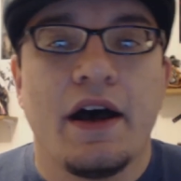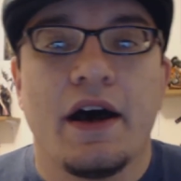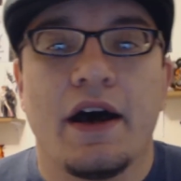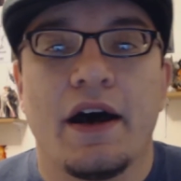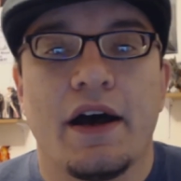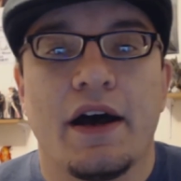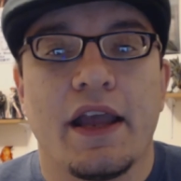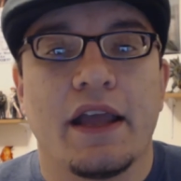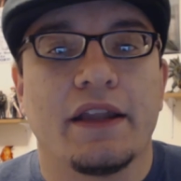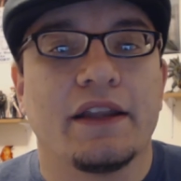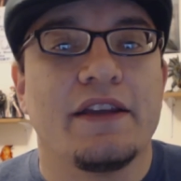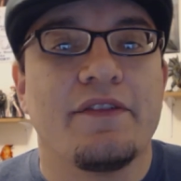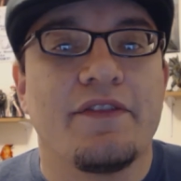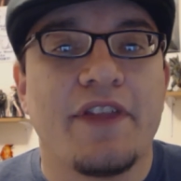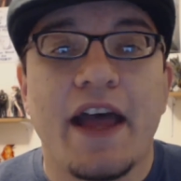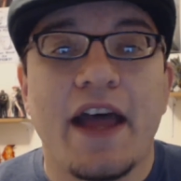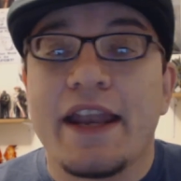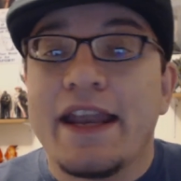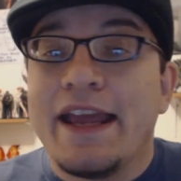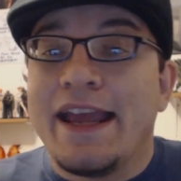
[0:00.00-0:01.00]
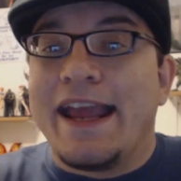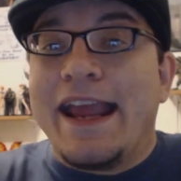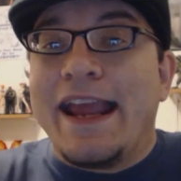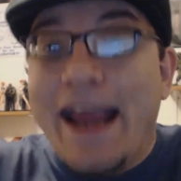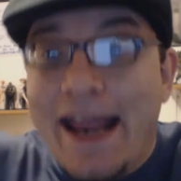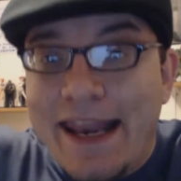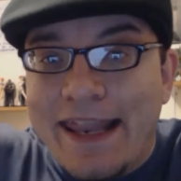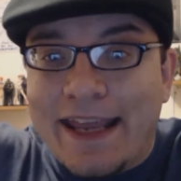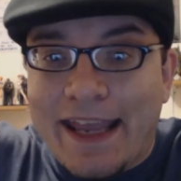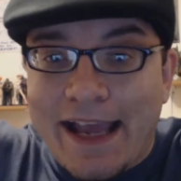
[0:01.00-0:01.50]
uh, and leave that
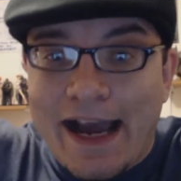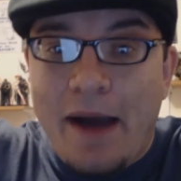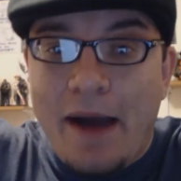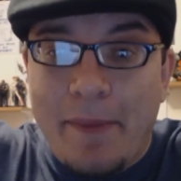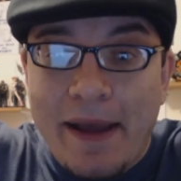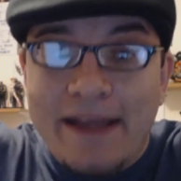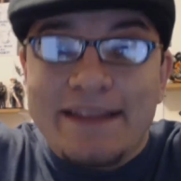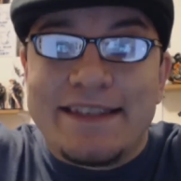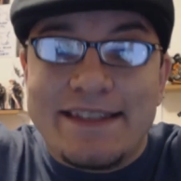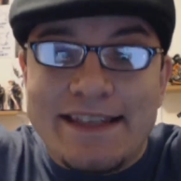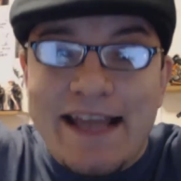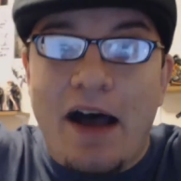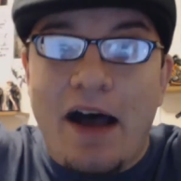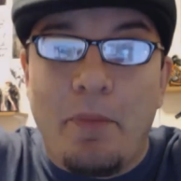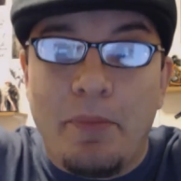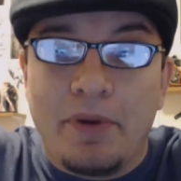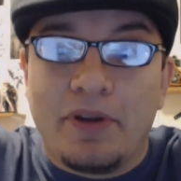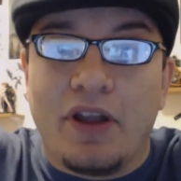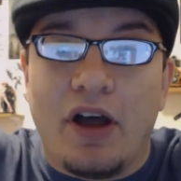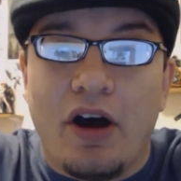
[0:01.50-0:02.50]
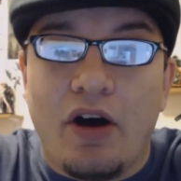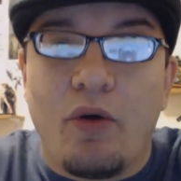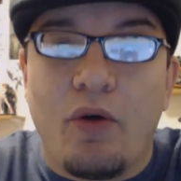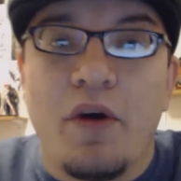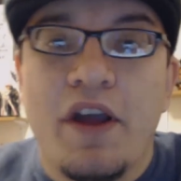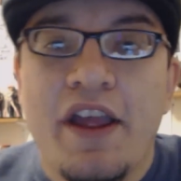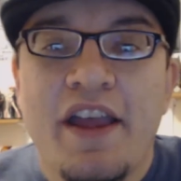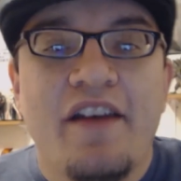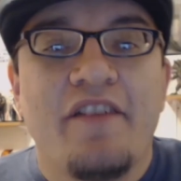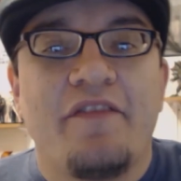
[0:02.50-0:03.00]
in the comments down below.